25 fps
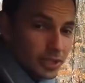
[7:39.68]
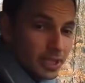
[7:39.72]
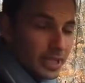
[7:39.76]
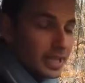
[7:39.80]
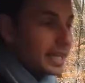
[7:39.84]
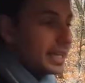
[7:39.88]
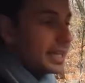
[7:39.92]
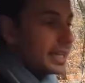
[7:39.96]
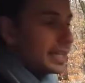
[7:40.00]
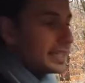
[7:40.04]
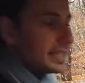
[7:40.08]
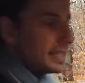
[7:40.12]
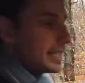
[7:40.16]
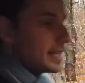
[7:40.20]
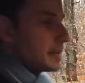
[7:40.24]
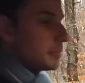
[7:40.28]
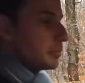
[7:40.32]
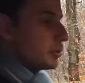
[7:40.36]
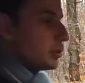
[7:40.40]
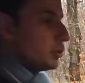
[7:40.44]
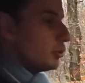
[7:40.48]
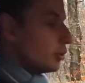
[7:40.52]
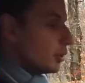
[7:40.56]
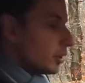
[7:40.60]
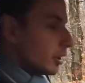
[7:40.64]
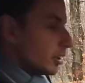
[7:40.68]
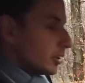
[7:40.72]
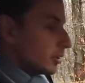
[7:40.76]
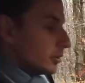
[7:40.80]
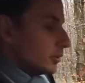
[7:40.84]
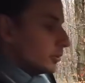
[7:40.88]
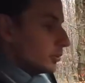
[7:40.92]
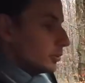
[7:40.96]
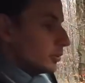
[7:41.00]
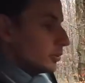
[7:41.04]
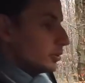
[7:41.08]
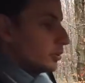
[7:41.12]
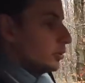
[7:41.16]
this new
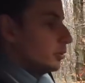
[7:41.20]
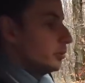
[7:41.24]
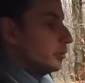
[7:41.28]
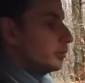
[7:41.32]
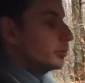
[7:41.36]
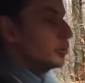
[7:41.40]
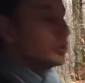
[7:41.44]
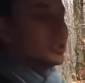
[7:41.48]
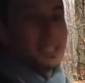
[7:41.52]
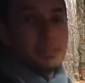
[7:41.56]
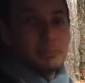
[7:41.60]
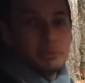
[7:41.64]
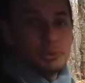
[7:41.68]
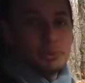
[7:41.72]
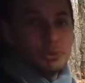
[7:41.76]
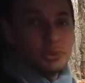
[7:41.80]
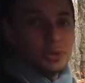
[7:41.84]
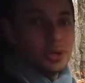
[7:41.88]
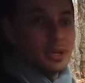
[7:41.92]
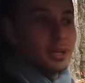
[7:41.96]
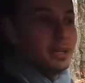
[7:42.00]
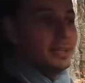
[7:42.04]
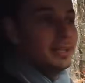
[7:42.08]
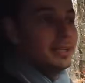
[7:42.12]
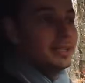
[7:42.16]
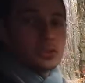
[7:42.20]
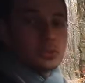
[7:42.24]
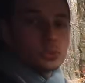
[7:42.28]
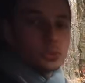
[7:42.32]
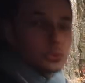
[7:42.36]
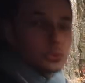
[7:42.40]
Captur. When you get